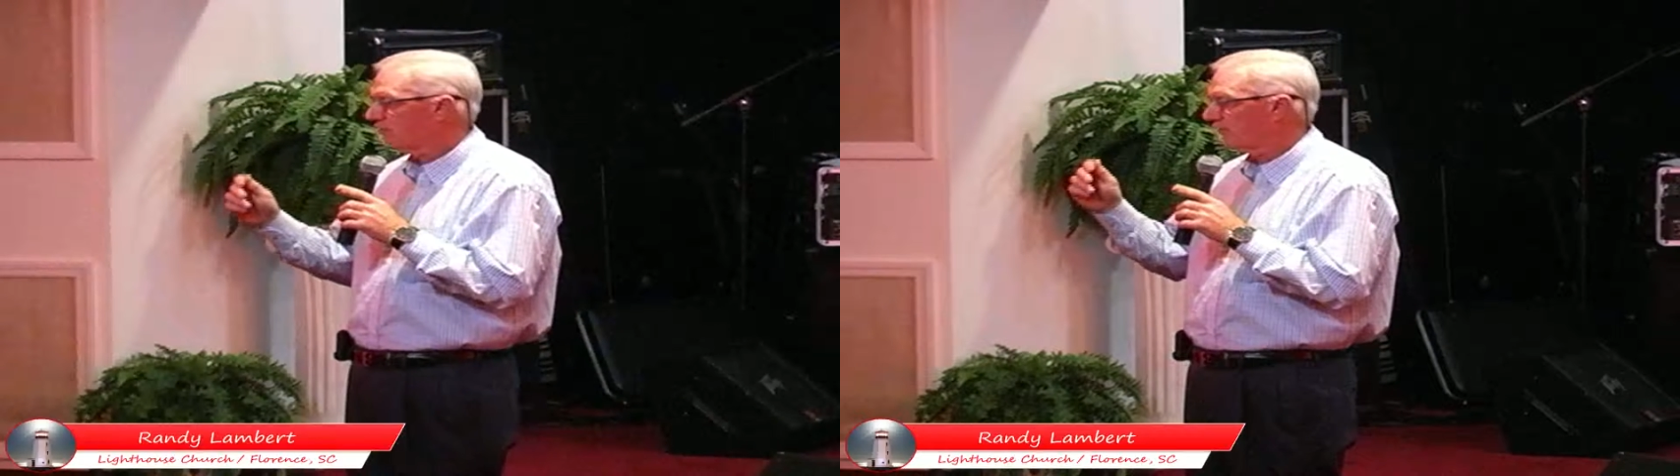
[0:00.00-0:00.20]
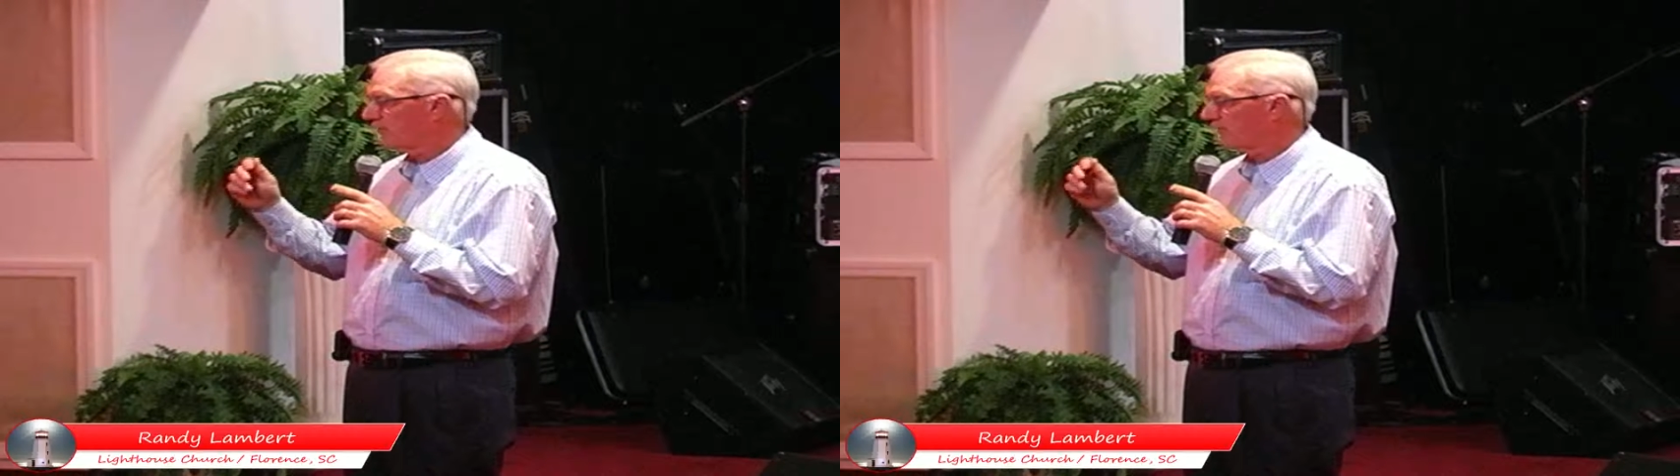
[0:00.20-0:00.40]

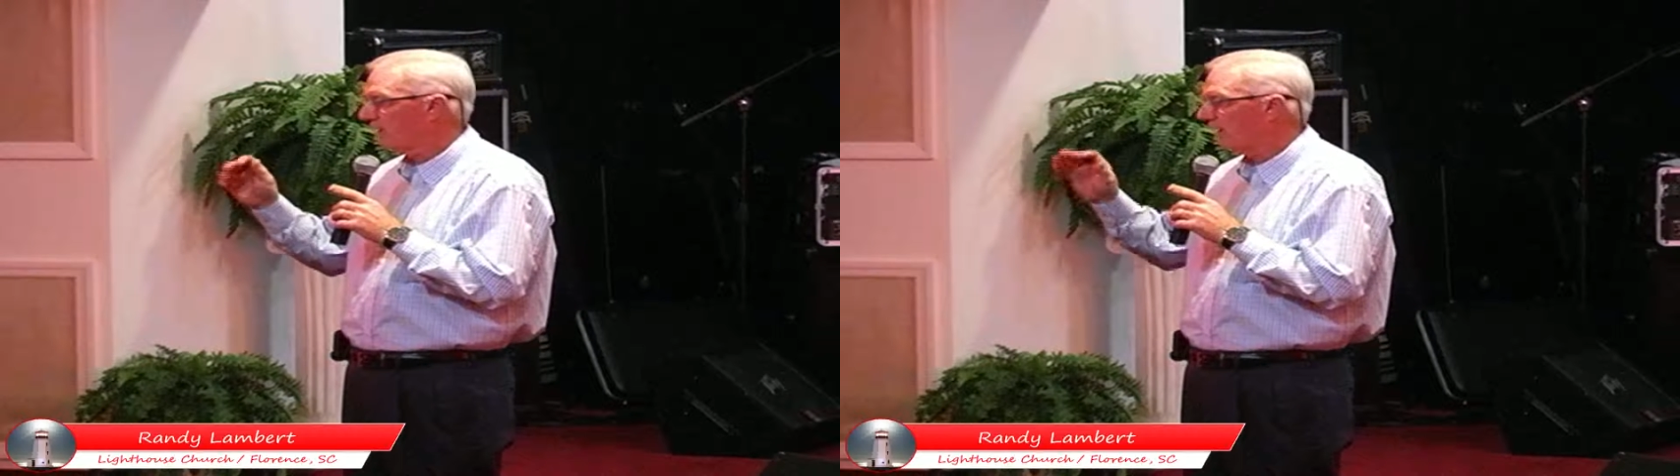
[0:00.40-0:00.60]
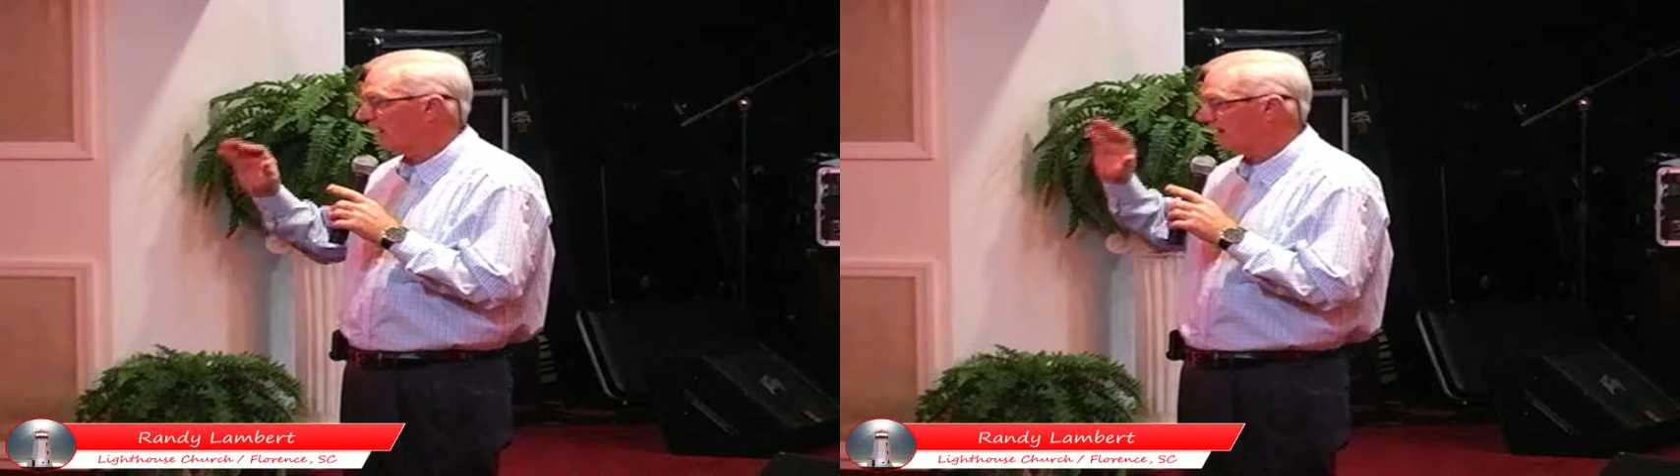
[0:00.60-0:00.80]
turn on the
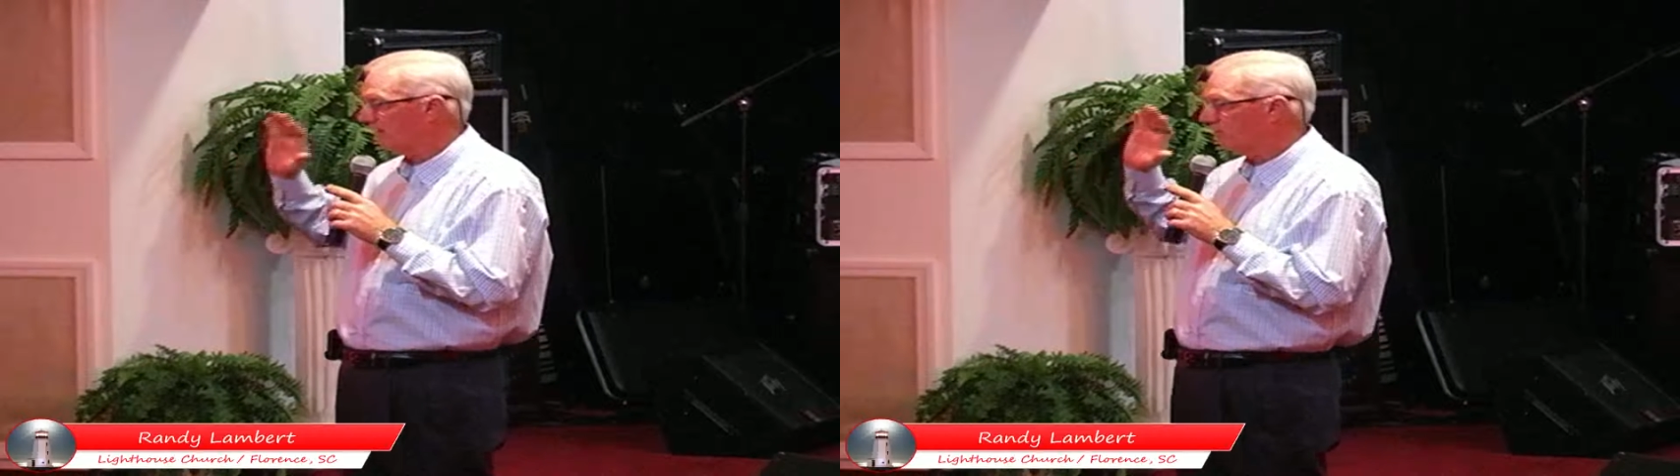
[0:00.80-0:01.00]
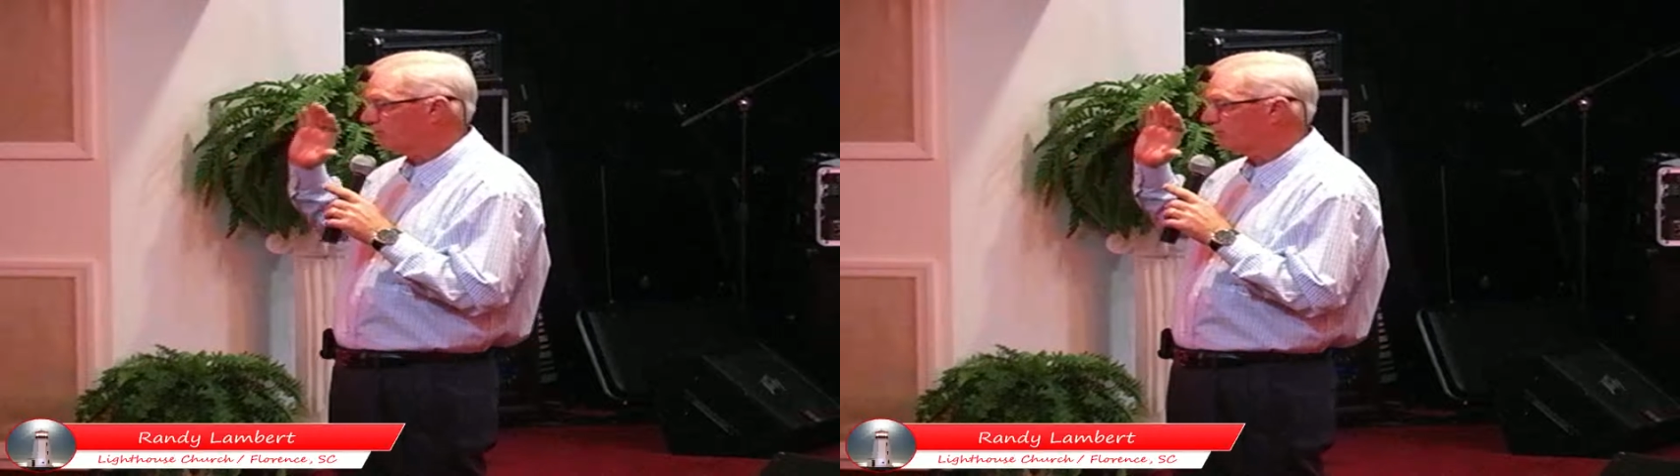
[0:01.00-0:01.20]
light, it would